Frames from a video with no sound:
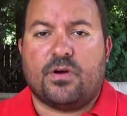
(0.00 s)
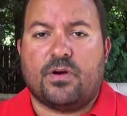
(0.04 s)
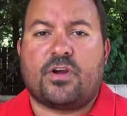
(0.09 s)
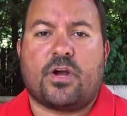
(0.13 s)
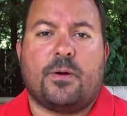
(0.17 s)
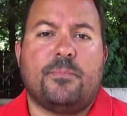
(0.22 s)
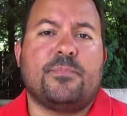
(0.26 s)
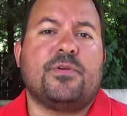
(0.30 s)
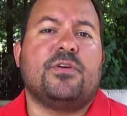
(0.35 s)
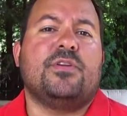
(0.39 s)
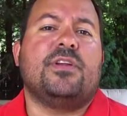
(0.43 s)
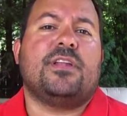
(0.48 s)

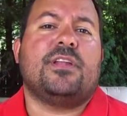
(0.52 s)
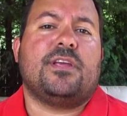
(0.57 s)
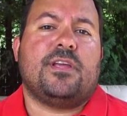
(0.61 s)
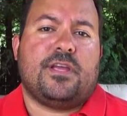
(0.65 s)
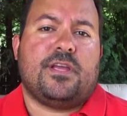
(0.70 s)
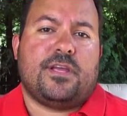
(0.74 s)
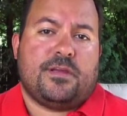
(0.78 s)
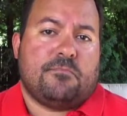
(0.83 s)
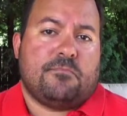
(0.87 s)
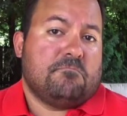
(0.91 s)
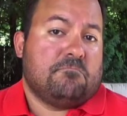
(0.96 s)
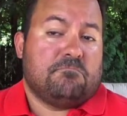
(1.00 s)

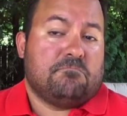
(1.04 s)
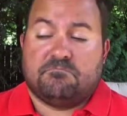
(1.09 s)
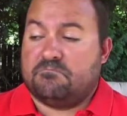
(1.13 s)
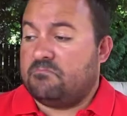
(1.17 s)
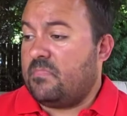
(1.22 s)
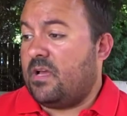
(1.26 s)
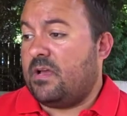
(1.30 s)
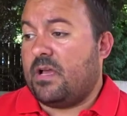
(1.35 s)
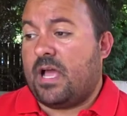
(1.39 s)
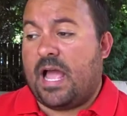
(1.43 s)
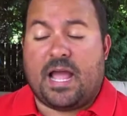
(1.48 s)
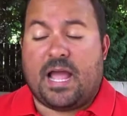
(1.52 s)
community
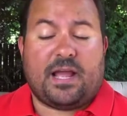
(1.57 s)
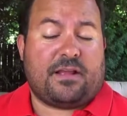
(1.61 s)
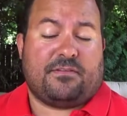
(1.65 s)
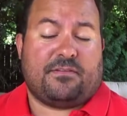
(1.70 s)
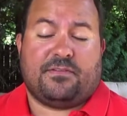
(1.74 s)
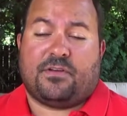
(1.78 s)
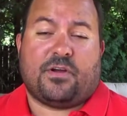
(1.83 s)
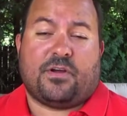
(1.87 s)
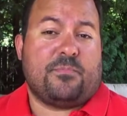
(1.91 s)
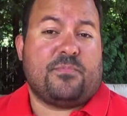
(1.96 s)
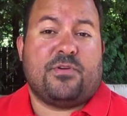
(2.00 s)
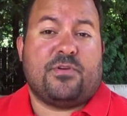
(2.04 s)

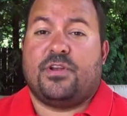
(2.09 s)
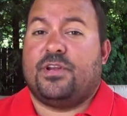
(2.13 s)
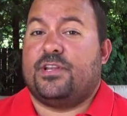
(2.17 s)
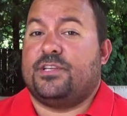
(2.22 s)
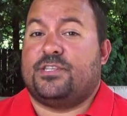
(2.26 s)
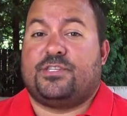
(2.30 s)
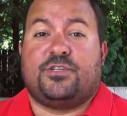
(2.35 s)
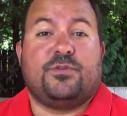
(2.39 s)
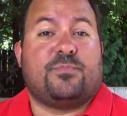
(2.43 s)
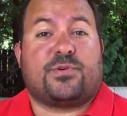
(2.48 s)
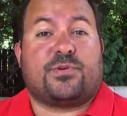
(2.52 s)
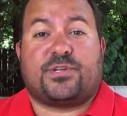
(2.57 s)

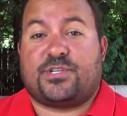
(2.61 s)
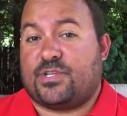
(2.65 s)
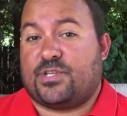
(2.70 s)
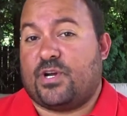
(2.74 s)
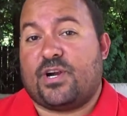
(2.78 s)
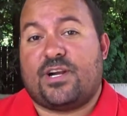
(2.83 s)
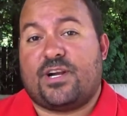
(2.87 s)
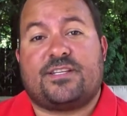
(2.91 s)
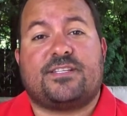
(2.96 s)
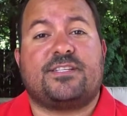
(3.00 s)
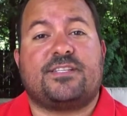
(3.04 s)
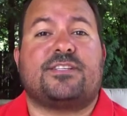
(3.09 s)

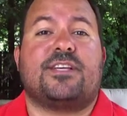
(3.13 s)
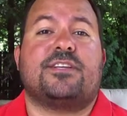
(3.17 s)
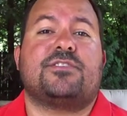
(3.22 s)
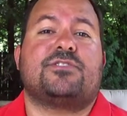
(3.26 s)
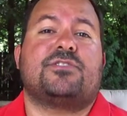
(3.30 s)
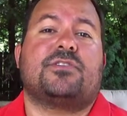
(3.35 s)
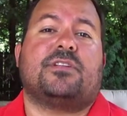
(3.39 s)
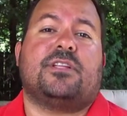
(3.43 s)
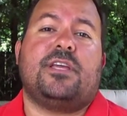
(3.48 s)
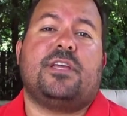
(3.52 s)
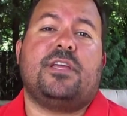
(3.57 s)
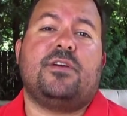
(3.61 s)
superstars
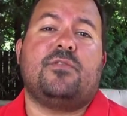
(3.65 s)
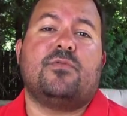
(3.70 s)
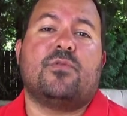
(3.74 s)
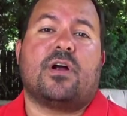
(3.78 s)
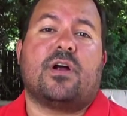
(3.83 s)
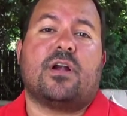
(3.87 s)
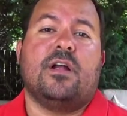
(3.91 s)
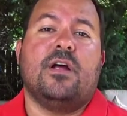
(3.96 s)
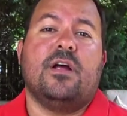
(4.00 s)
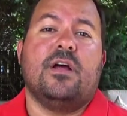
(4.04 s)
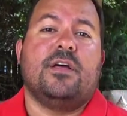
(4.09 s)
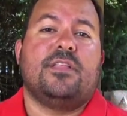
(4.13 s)
essentially, who
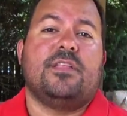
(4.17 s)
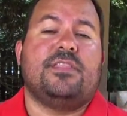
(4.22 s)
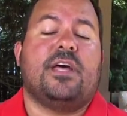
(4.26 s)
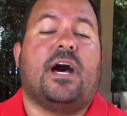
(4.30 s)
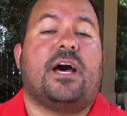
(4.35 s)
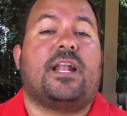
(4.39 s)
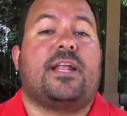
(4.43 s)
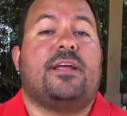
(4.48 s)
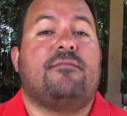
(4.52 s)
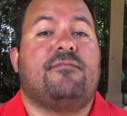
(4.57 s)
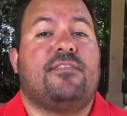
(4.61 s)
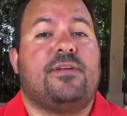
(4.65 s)
are
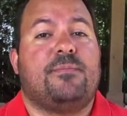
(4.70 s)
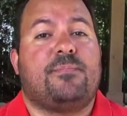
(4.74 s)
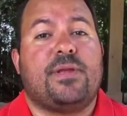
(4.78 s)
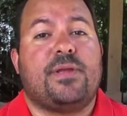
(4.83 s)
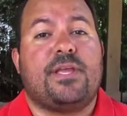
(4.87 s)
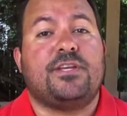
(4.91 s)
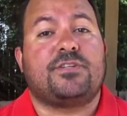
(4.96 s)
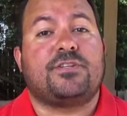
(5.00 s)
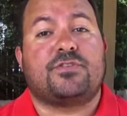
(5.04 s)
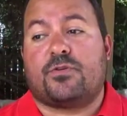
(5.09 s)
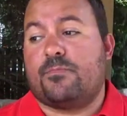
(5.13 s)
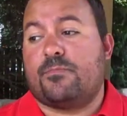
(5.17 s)
not
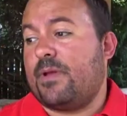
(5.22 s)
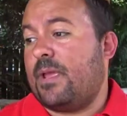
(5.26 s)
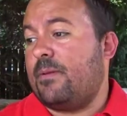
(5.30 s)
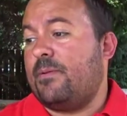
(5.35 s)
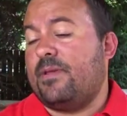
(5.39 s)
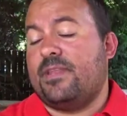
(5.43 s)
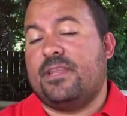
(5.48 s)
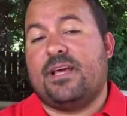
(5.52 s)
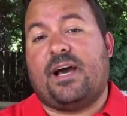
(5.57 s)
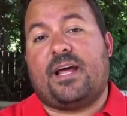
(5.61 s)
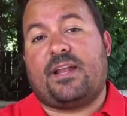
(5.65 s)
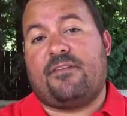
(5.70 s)
MVPs, or
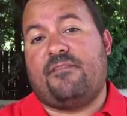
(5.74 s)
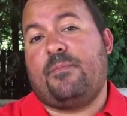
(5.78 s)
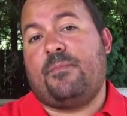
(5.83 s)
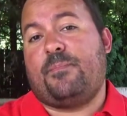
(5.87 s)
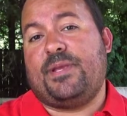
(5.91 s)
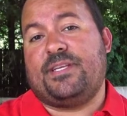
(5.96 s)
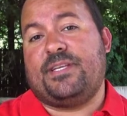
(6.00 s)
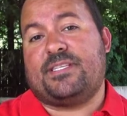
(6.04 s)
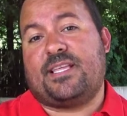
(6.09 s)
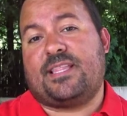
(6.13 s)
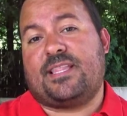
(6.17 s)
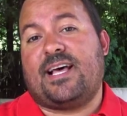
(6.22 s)
maybe not
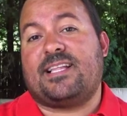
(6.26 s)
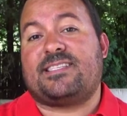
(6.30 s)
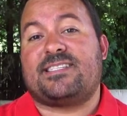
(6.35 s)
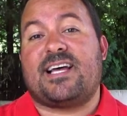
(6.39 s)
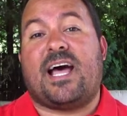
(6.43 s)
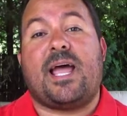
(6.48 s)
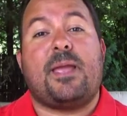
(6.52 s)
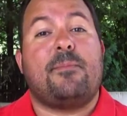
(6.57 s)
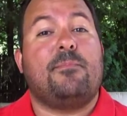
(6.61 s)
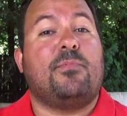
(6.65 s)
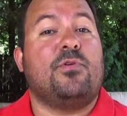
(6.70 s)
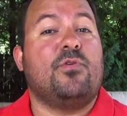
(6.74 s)
MVPs at that
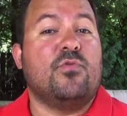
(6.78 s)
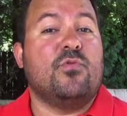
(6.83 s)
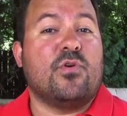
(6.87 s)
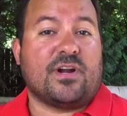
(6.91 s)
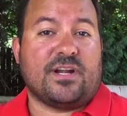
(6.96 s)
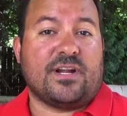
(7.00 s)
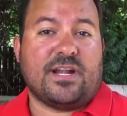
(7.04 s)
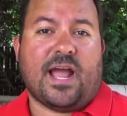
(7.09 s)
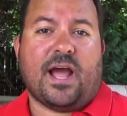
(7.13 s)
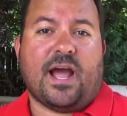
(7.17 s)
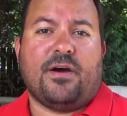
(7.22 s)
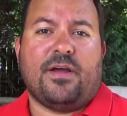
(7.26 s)
time, but who
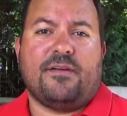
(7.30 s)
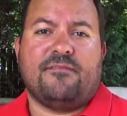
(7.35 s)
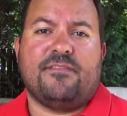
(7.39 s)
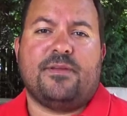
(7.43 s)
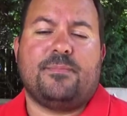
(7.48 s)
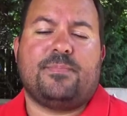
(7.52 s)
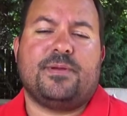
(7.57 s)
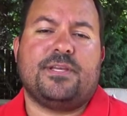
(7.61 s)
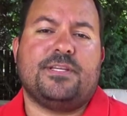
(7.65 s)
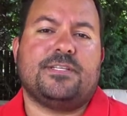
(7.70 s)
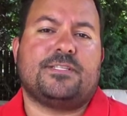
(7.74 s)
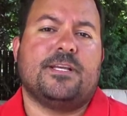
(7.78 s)
are now
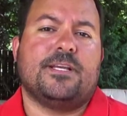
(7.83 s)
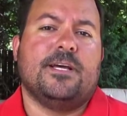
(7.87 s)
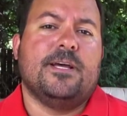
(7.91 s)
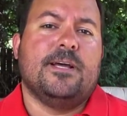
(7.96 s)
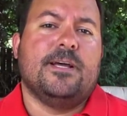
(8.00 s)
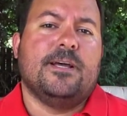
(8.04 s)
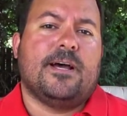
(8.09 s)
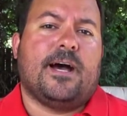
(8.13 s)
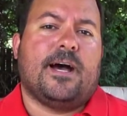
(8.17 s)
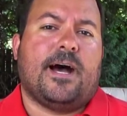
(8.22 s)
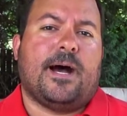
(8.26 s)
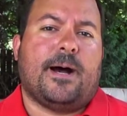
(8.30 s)
MVPs,
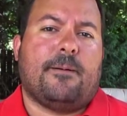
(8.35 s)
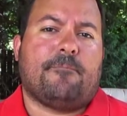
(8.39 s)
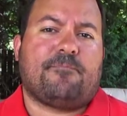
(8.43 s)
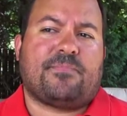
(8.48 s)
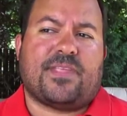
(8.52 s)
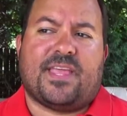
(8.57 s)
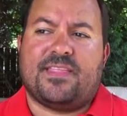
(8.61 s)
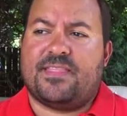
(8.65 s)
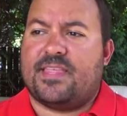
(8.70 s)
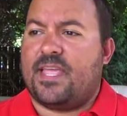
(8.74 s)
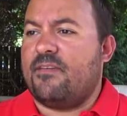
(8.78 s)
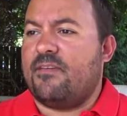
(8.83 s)

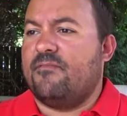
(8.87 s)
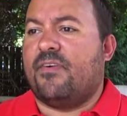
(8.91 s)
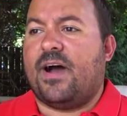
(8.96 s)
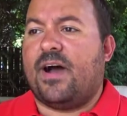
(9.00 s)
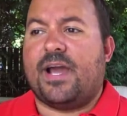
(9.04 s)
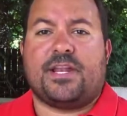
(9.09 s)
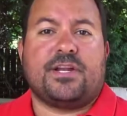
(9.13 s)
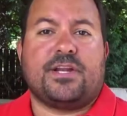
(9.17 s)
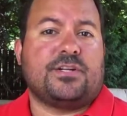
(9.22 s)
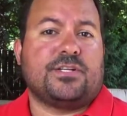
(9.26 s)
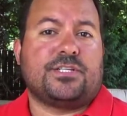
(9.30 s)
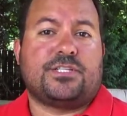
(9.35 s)
and they
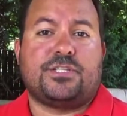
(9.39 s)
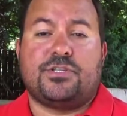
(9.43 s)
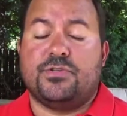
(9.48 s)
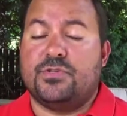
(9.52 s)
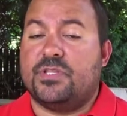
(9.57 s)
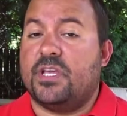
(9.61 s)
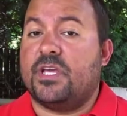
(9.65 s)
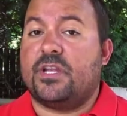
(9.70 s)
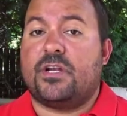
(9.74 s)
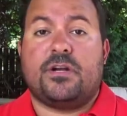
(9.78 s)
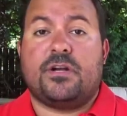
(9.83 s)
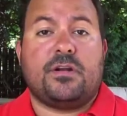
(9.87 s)
invited us to
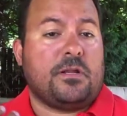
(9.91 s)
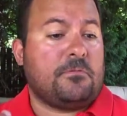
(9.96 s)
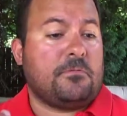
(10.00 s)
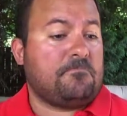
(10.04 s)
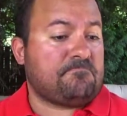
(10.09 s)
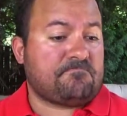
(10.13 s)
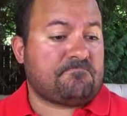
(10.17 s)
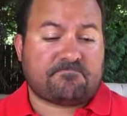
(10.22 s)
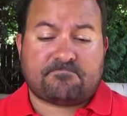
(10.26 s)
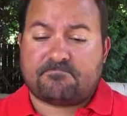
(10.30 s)
dinner. And